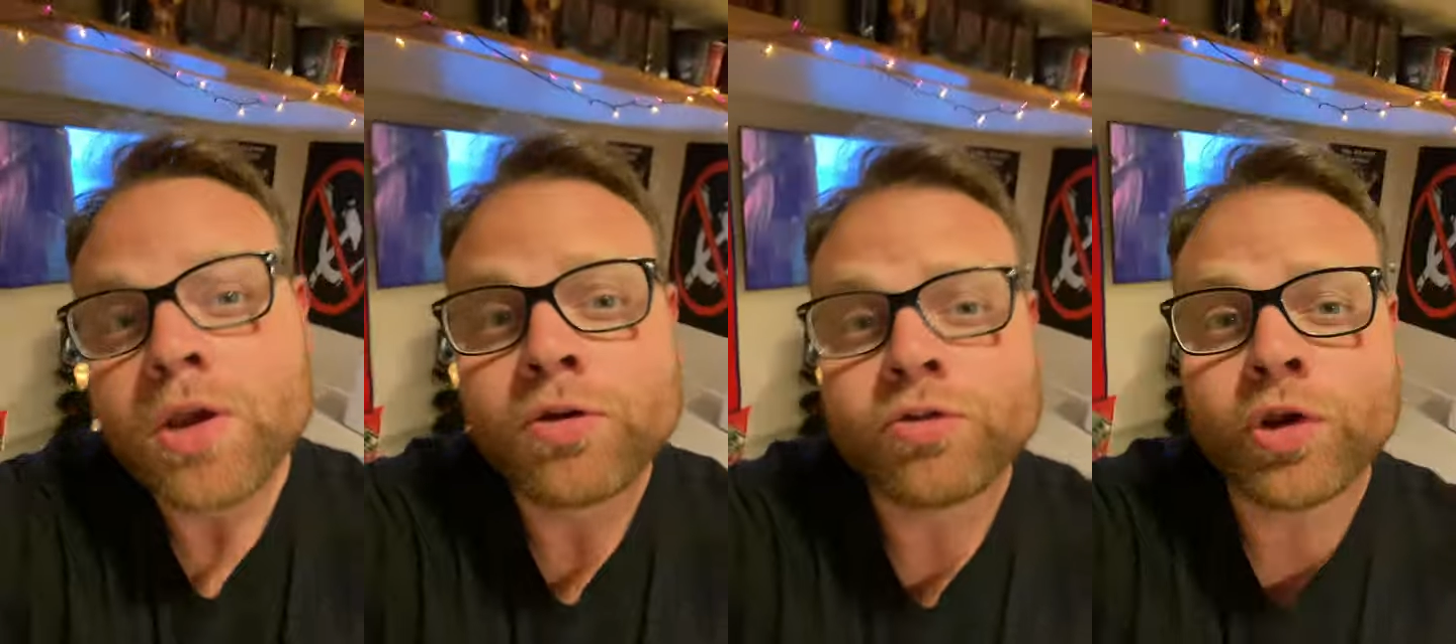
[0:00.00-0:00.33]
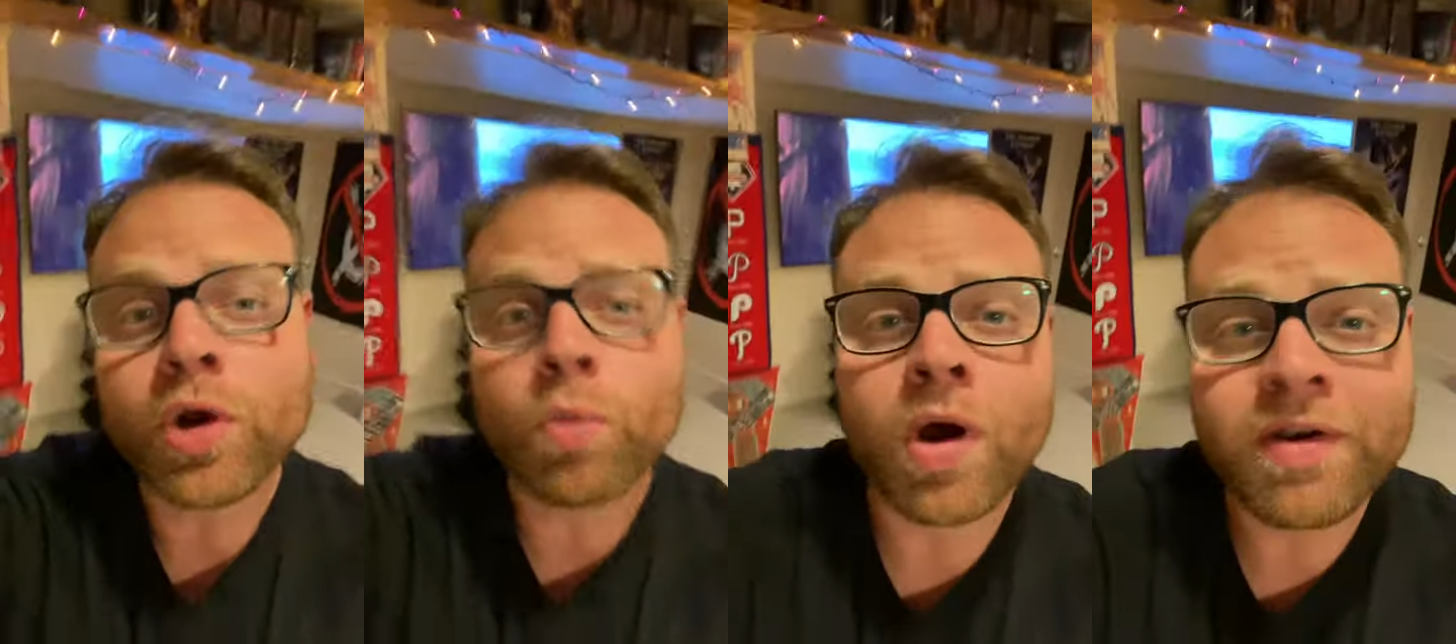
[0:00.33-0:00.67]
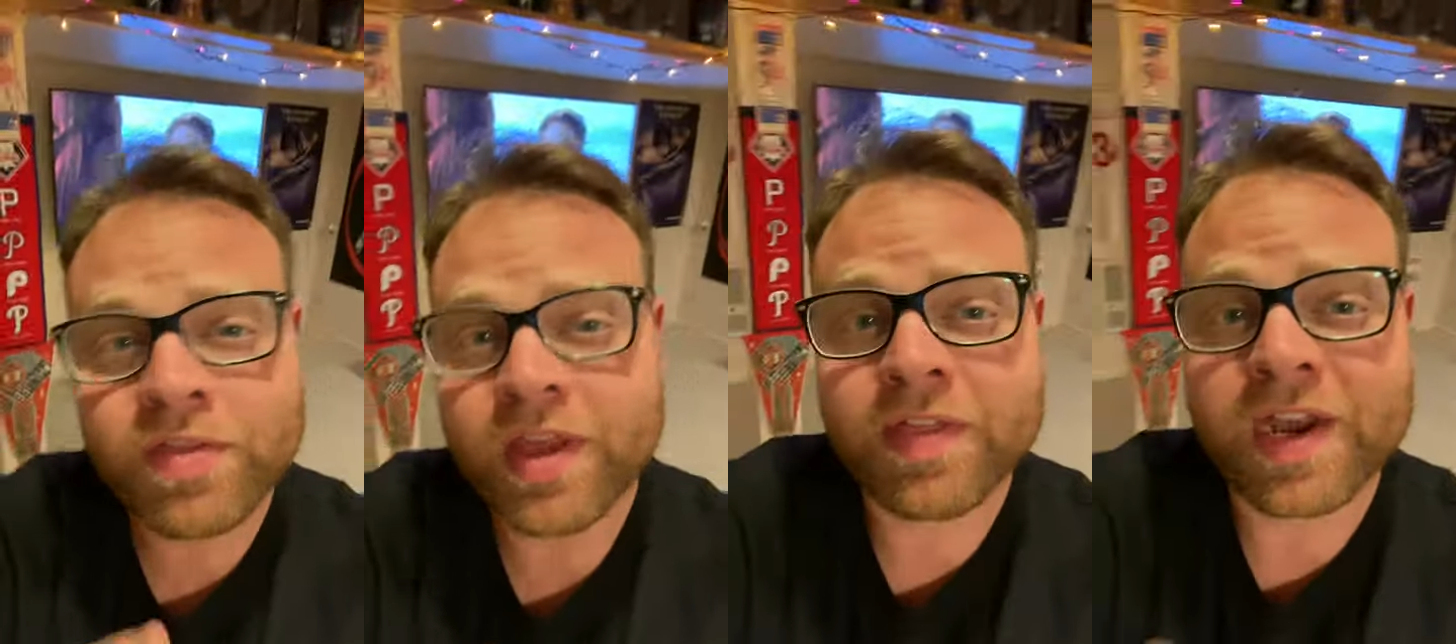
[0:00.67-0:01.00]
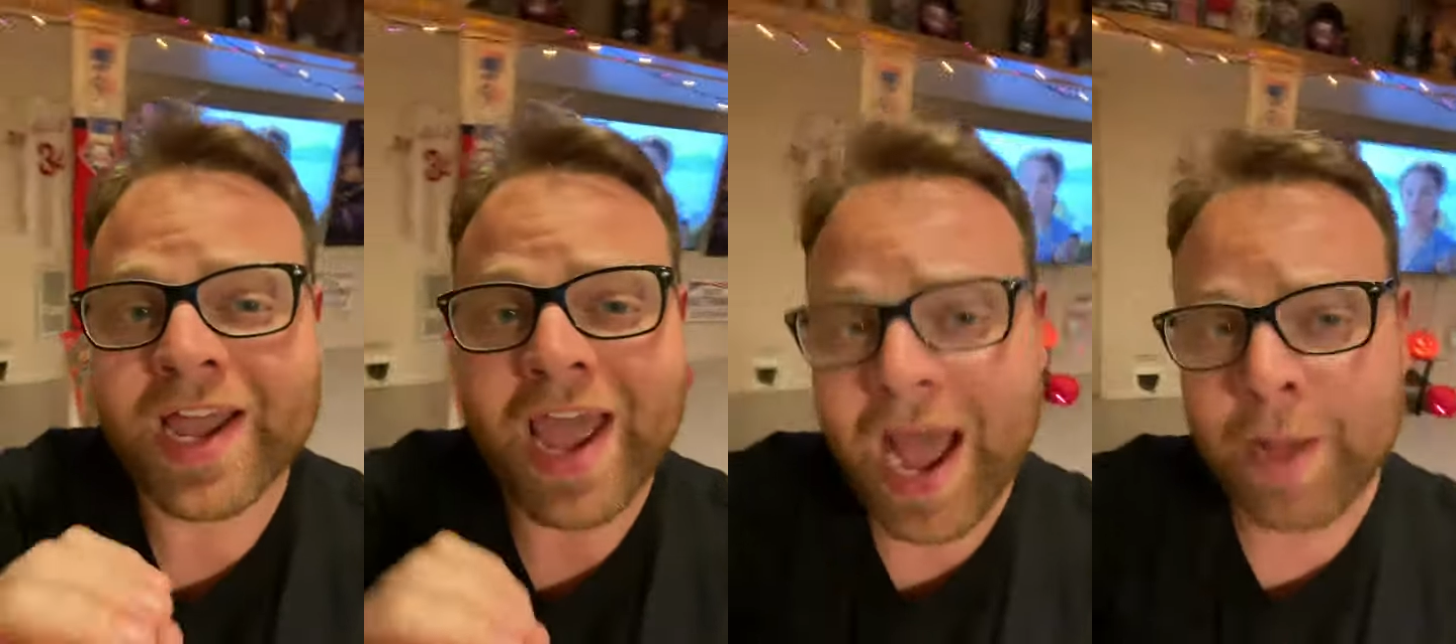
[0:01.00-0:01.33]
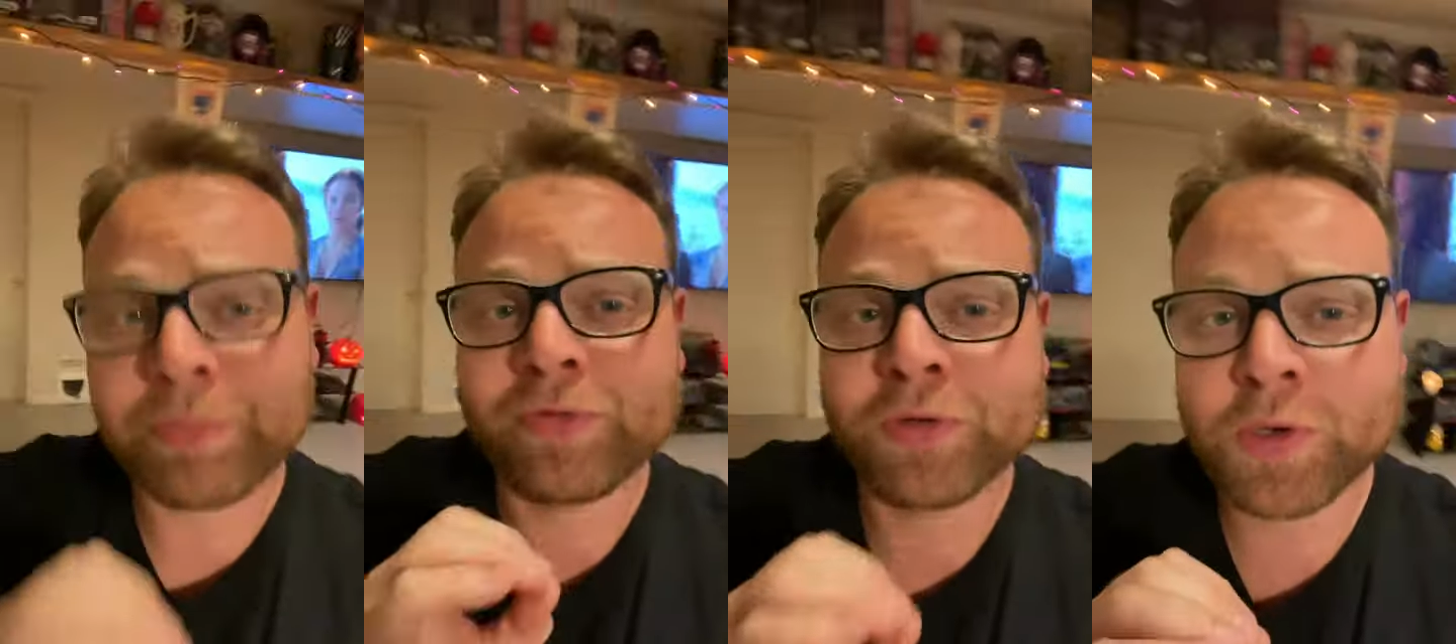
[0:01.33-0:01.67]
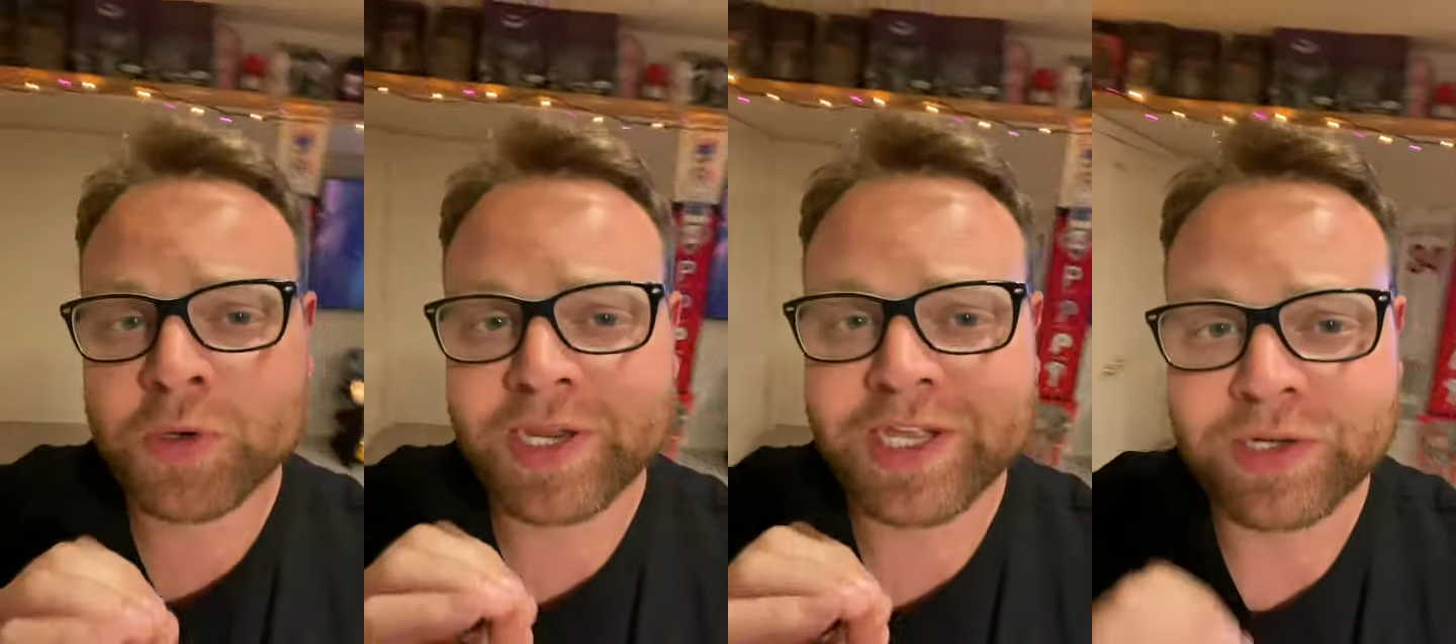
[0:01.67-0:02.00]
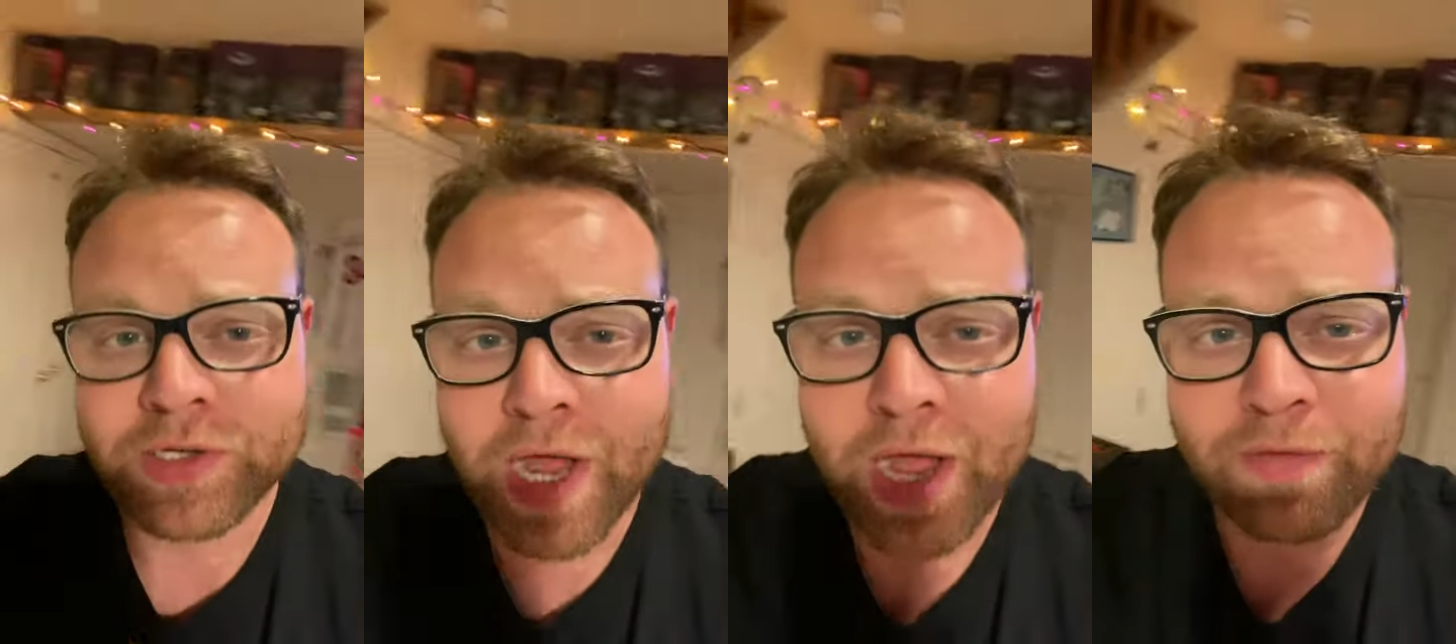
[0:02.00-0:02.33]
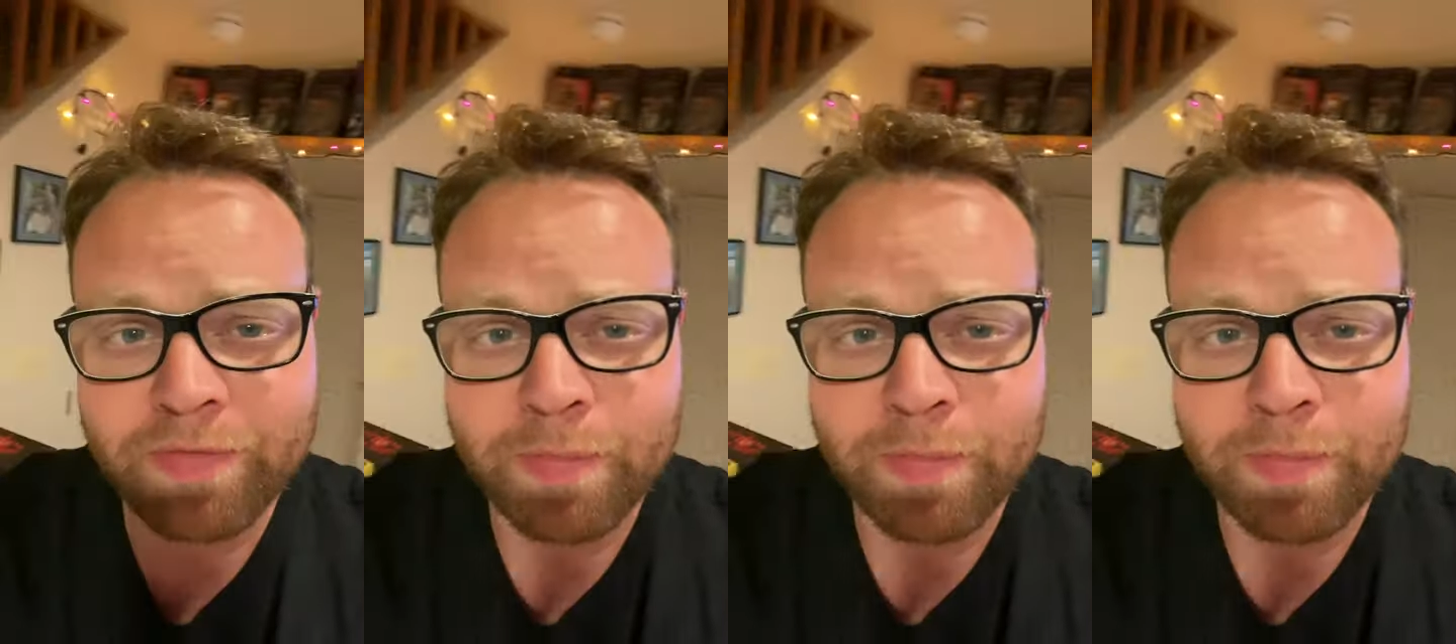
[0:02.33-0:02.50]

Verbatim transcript: Do you know one thing that I absolutely love